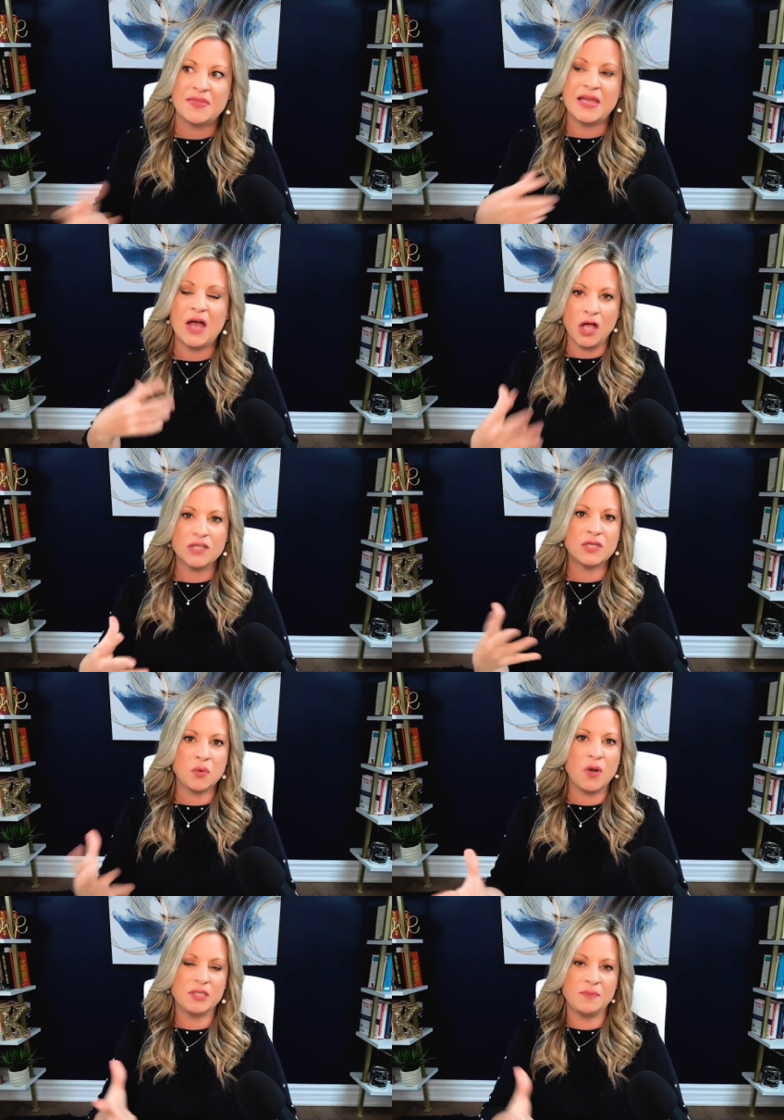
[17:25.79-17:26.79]
They
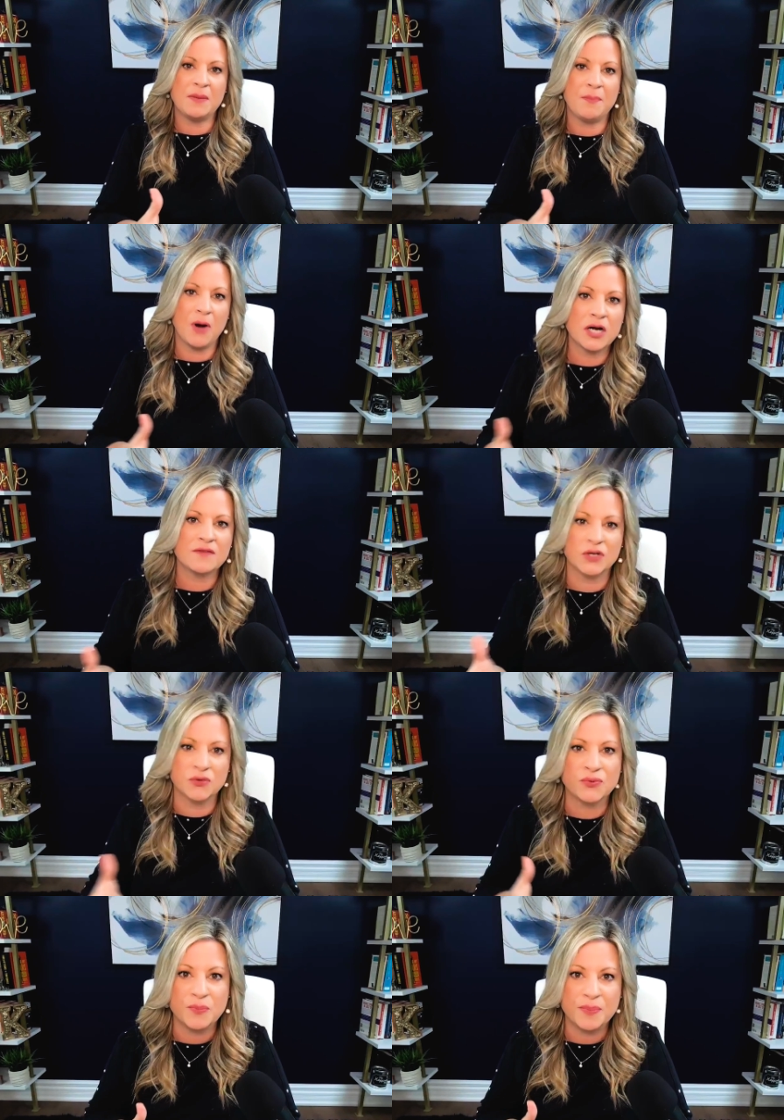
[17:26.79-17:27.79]
also want to be a part of a
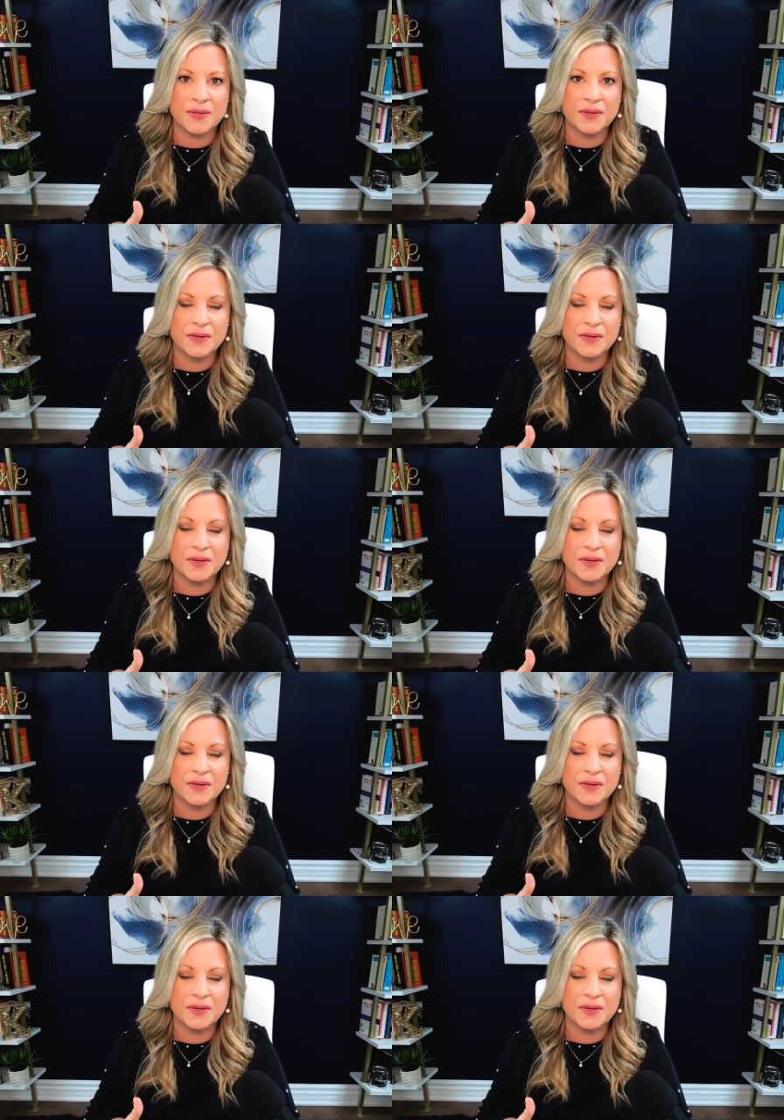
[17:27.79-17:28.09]
group.